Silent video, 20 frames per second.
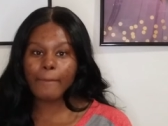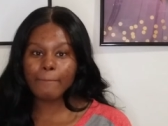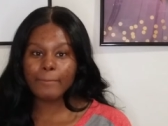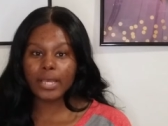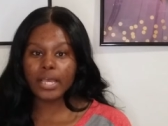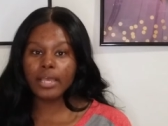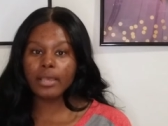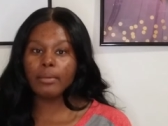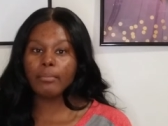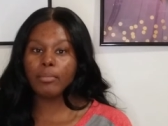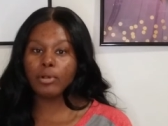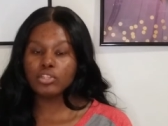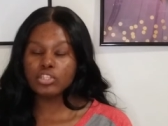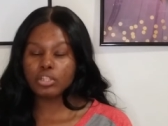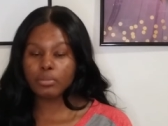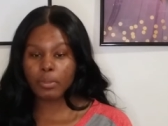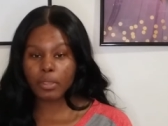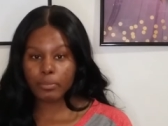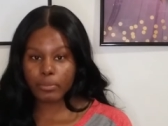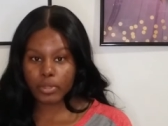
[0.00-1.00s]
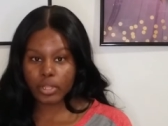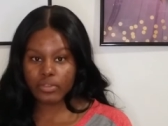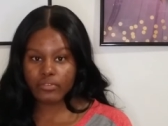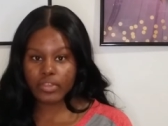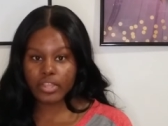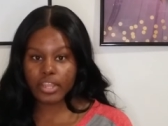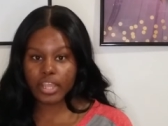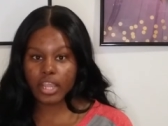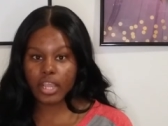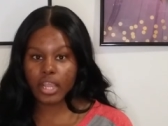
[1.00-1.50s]
but most of the people
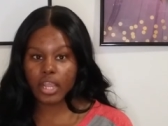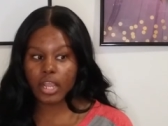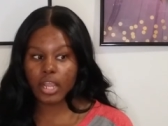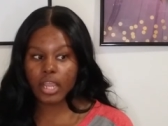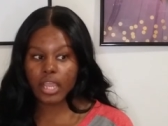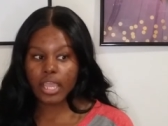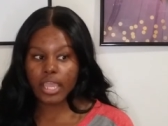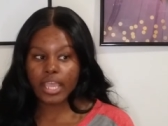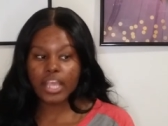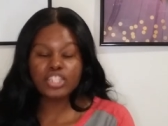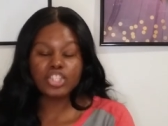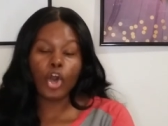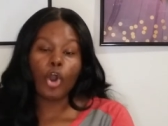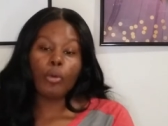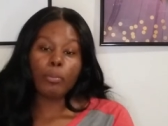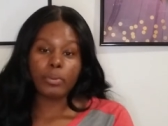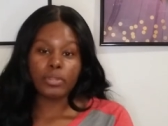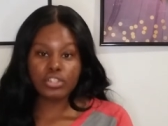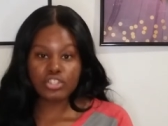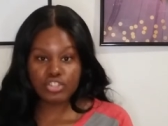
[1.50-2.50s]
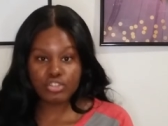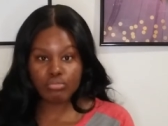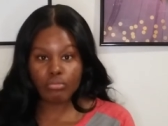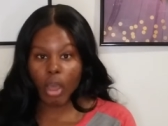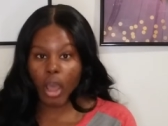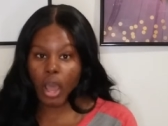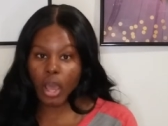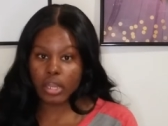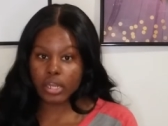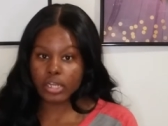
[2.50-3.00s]
living there, it's open to
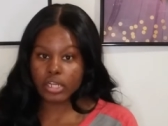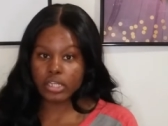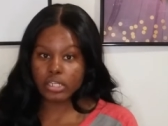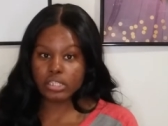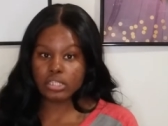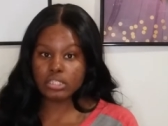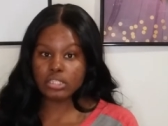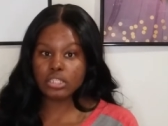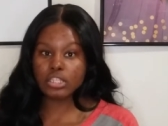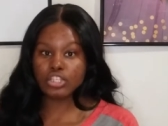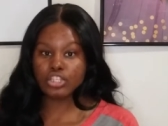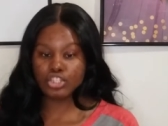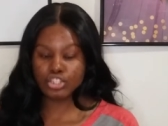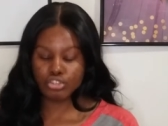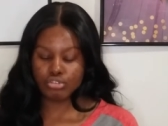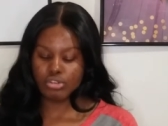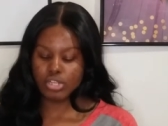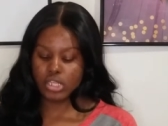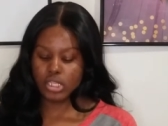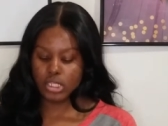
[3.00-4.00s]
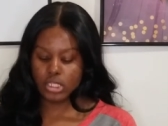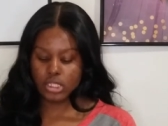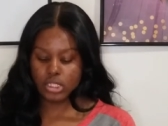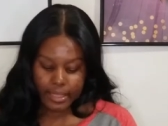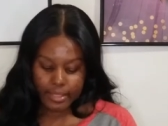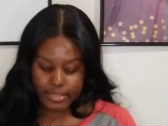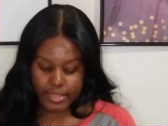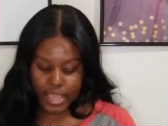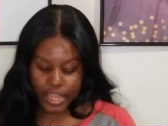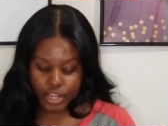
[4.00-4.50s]
honors students.
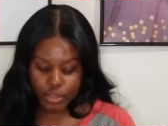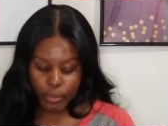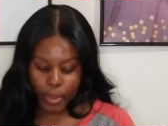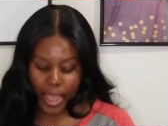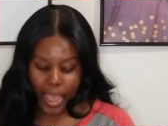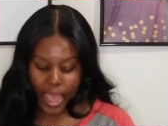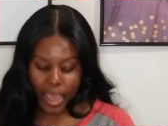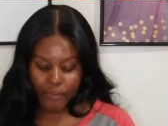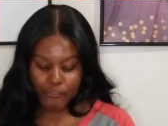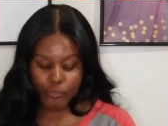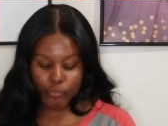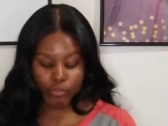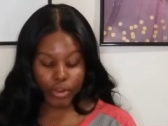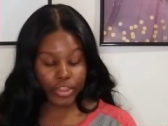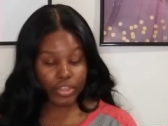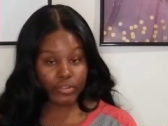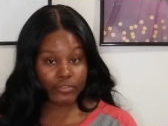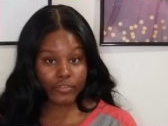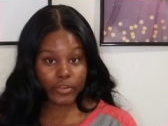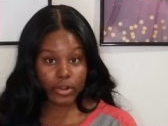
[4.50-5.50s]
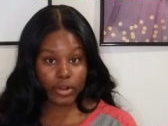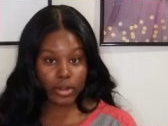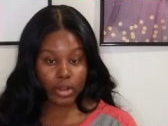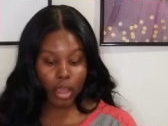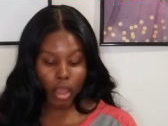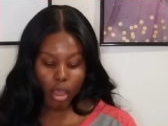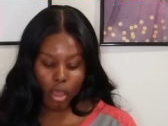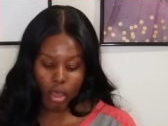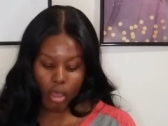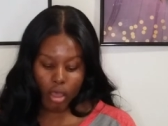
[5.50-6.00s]
Then you'll have Rutherford
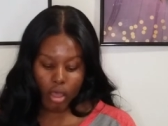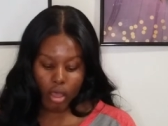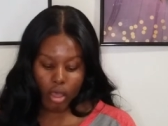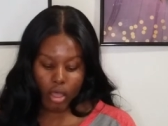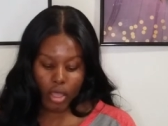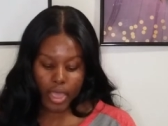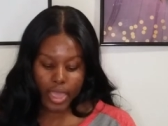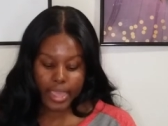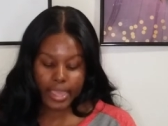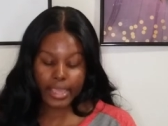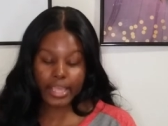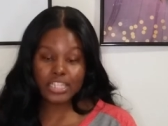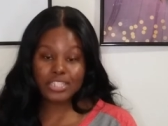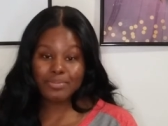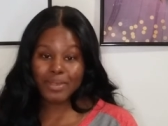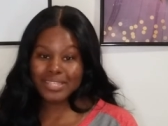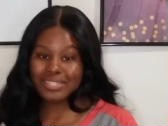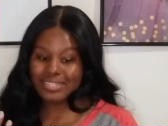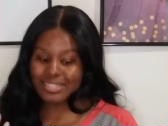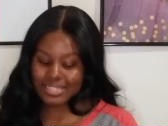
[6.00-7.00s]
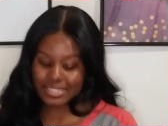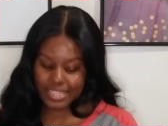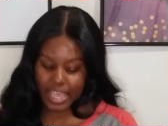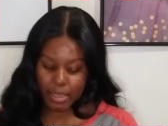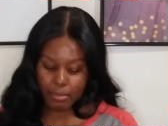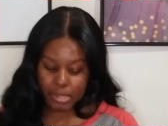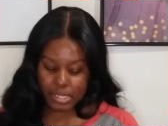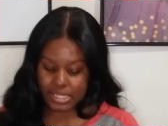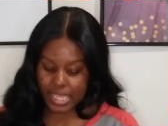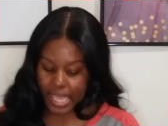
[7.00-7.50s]
Hall. It's basically the
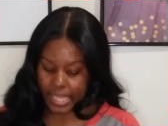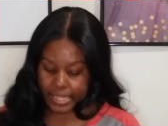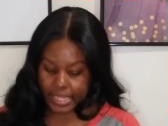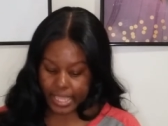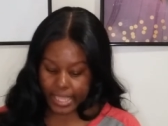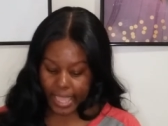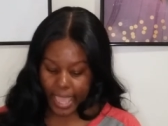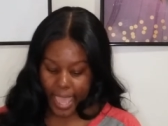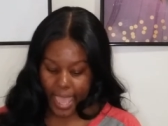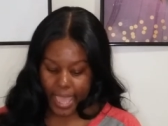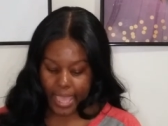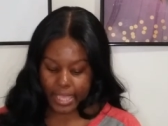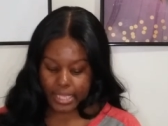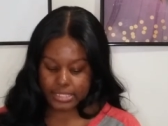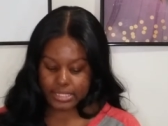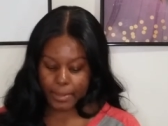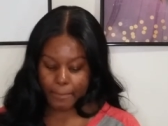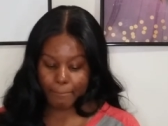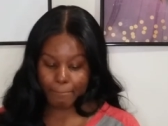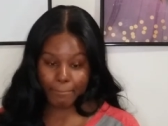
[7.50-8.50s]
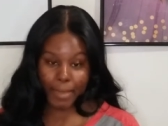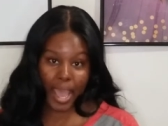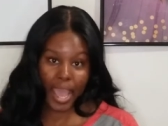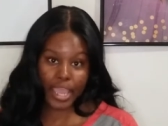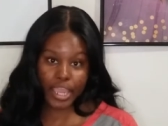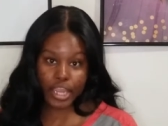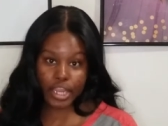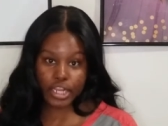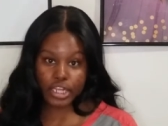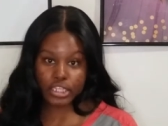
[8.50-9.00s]
same exact thing as
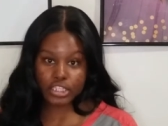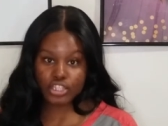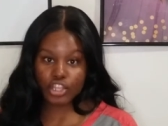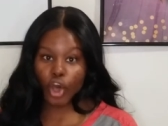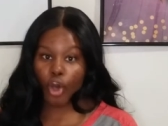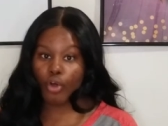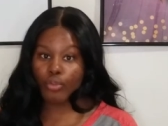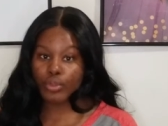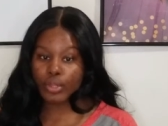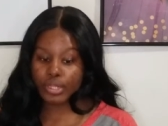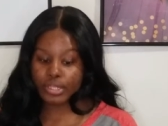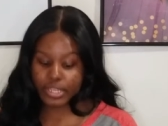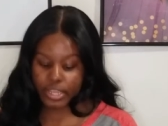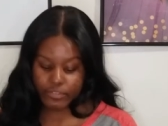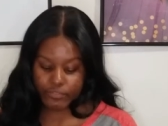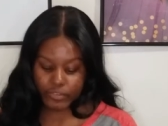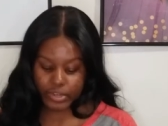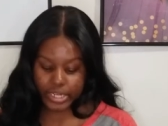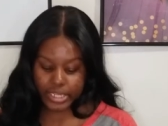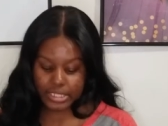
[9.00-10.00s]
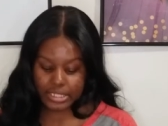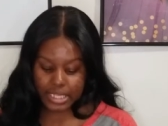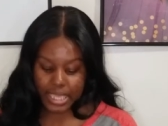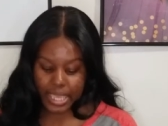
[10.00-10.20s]
Myers. The only difference